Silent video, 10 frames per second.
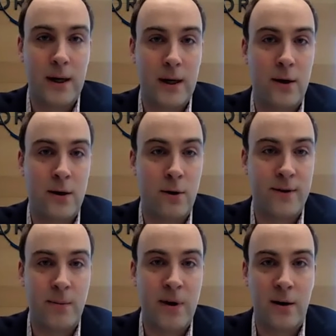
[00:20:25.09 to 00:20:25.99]
and in
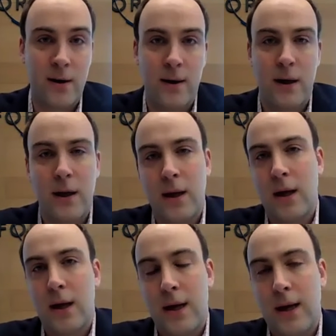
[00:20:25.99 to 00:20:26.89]
North America.
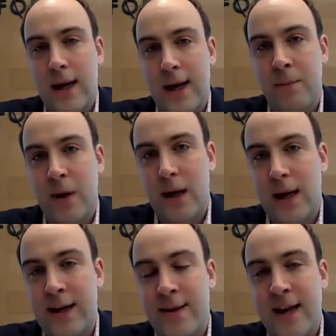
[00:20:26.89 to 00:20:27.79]

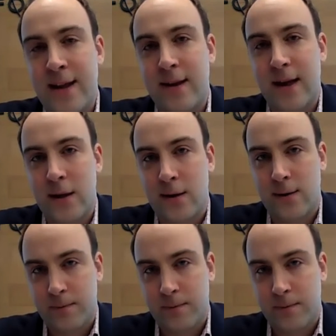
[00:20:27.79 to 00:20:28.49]
And in that sense,